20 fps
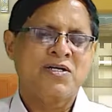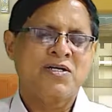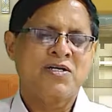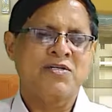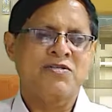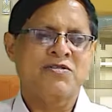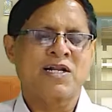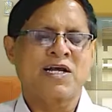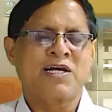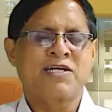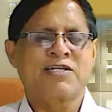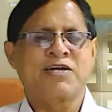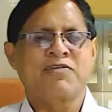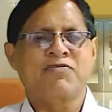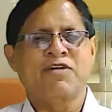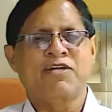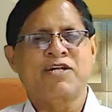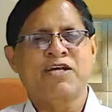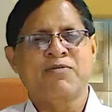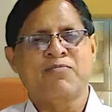It's like
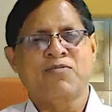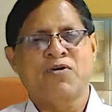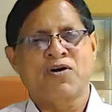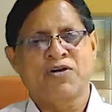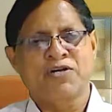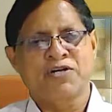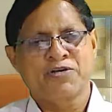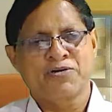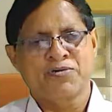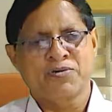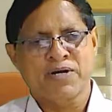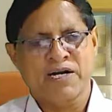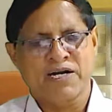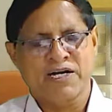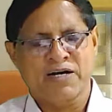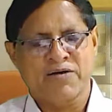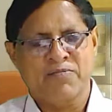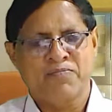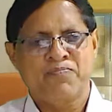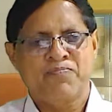every day morning you get
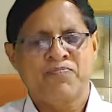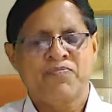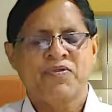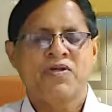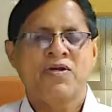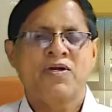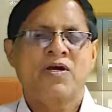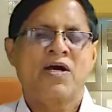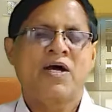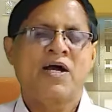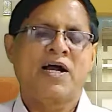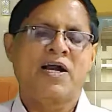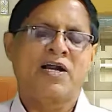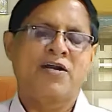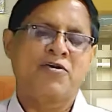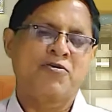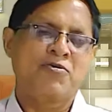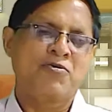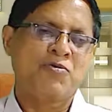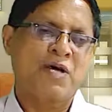up
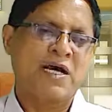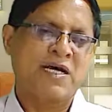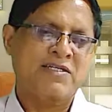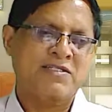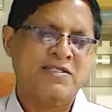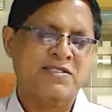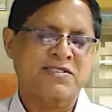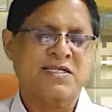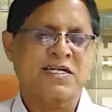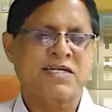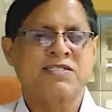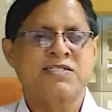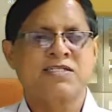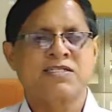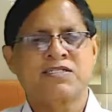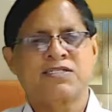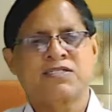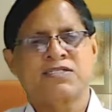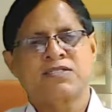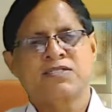and do
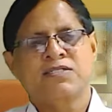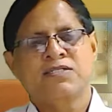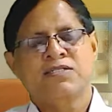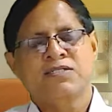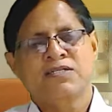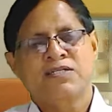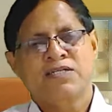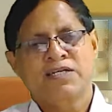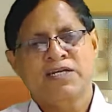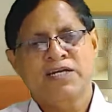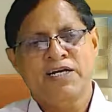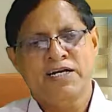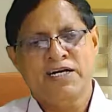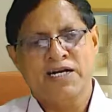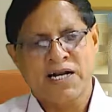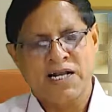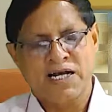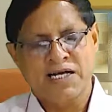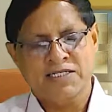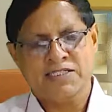exercises, eat
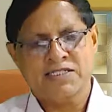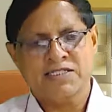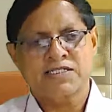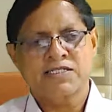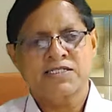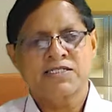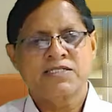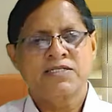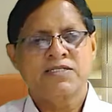less,